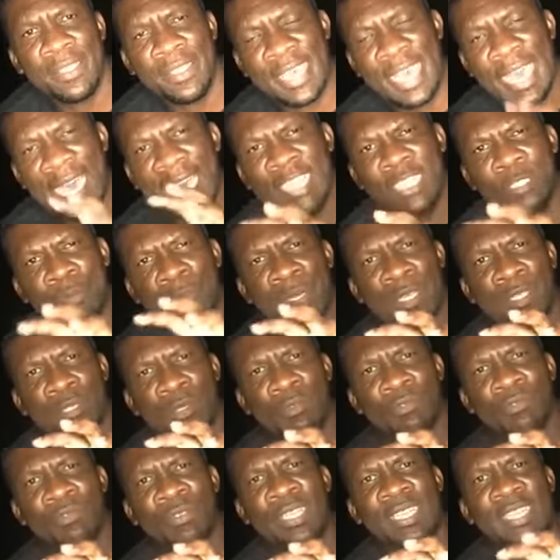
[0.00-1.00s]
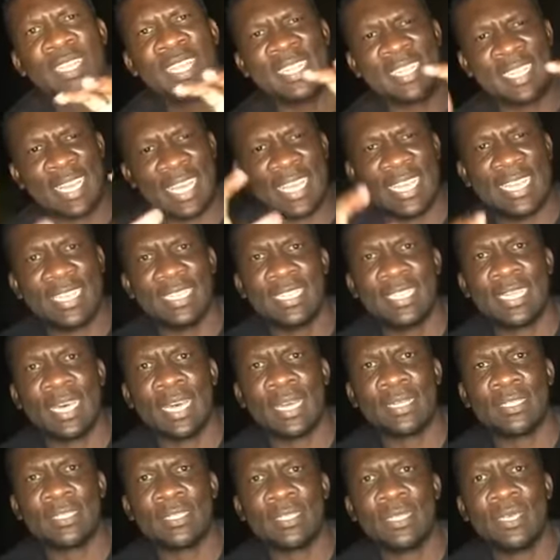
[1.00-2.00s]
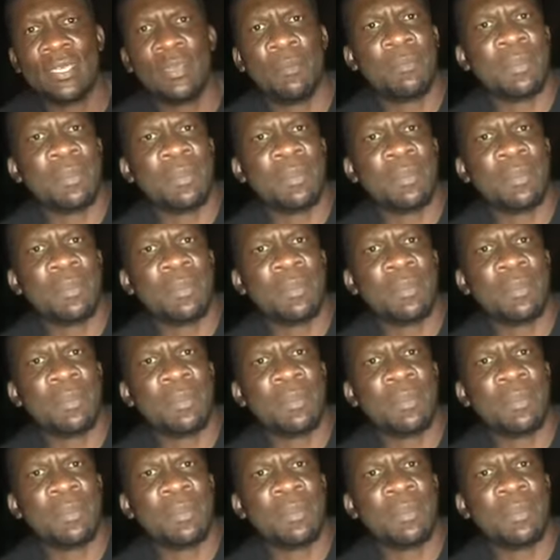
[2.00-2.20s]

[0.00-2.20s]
There are aspects of it that are intact,